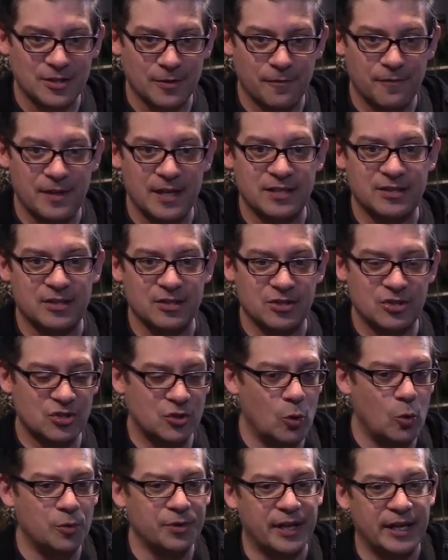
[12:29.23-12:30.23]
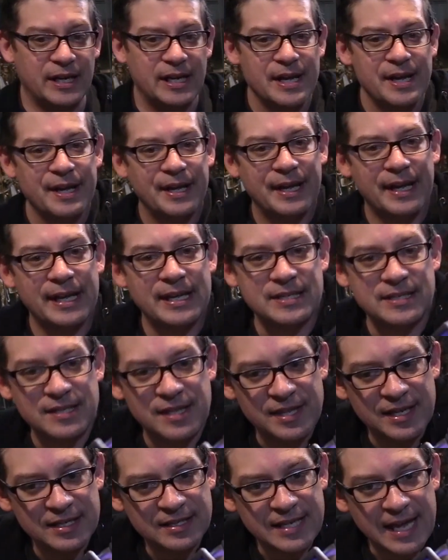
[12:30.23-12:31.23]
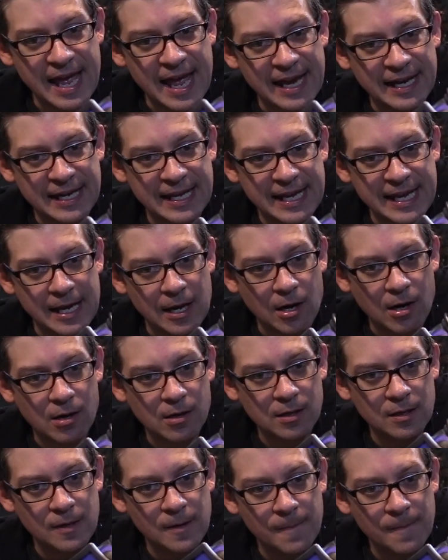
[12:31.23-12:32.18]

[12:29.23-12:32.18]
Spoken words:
of this and sold it, is this head here.